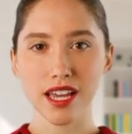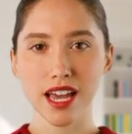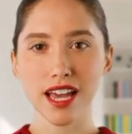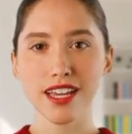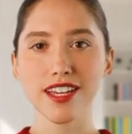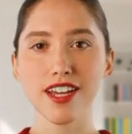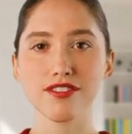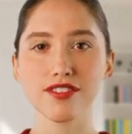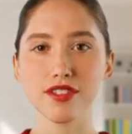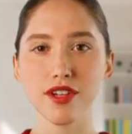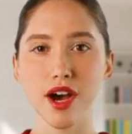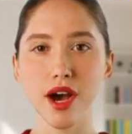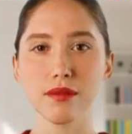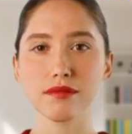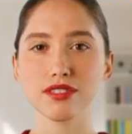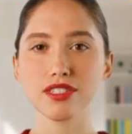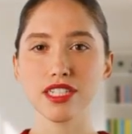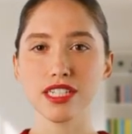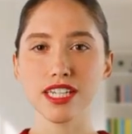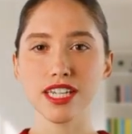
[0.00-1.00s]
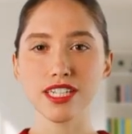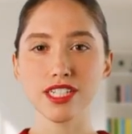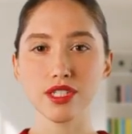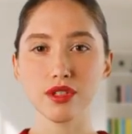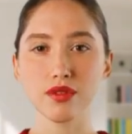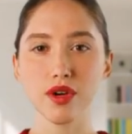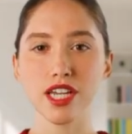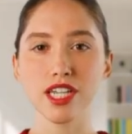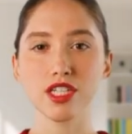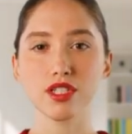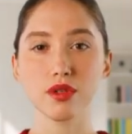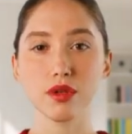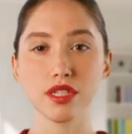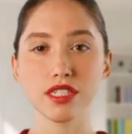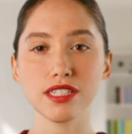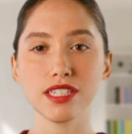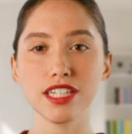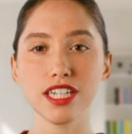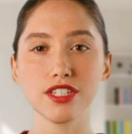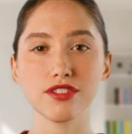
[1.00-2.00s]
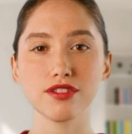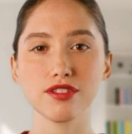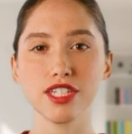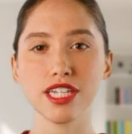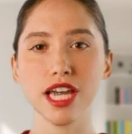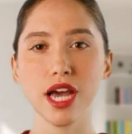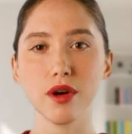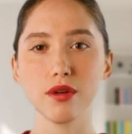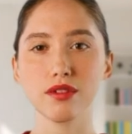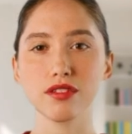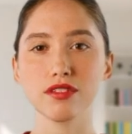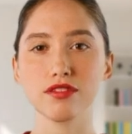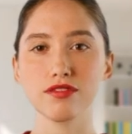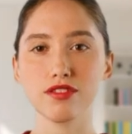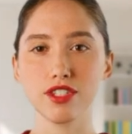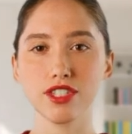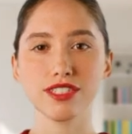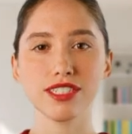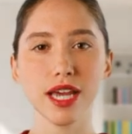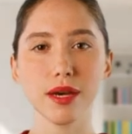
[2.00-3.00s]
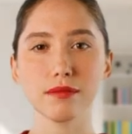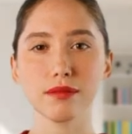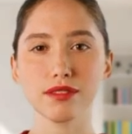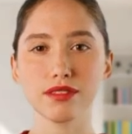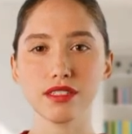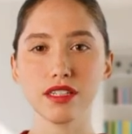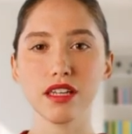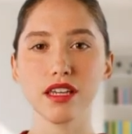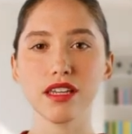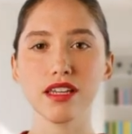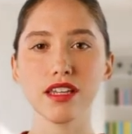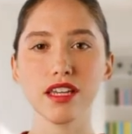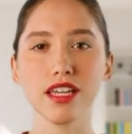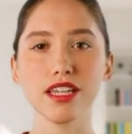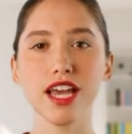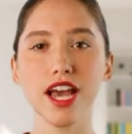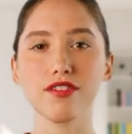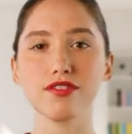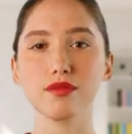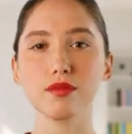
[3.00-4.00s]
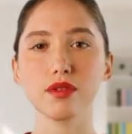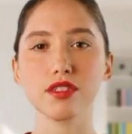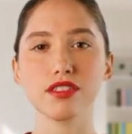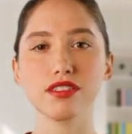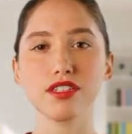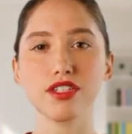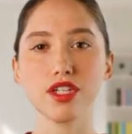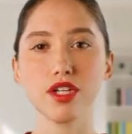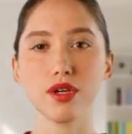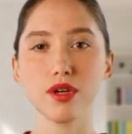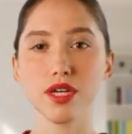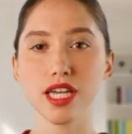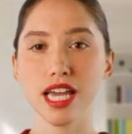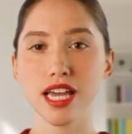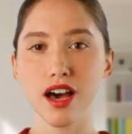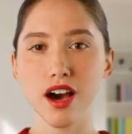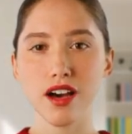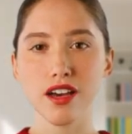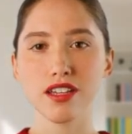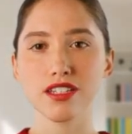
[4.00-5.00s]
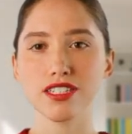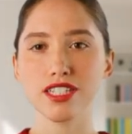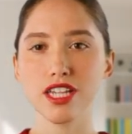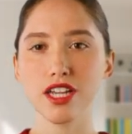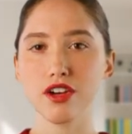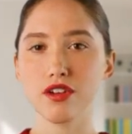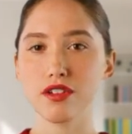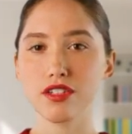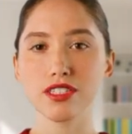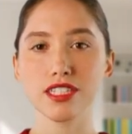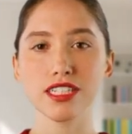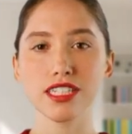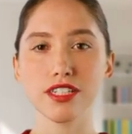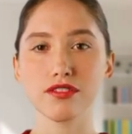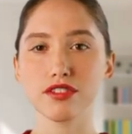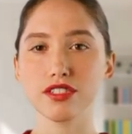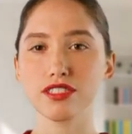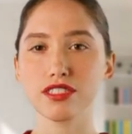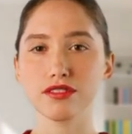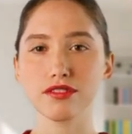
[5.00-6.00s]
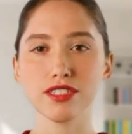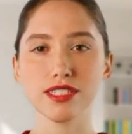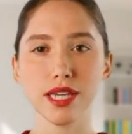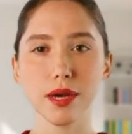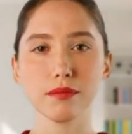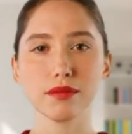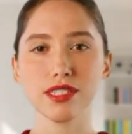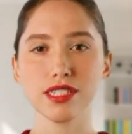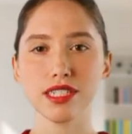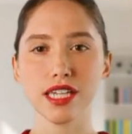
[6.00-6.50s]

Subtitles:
Another option is to write a short delivery note, for example, left with security guard or delivered to reception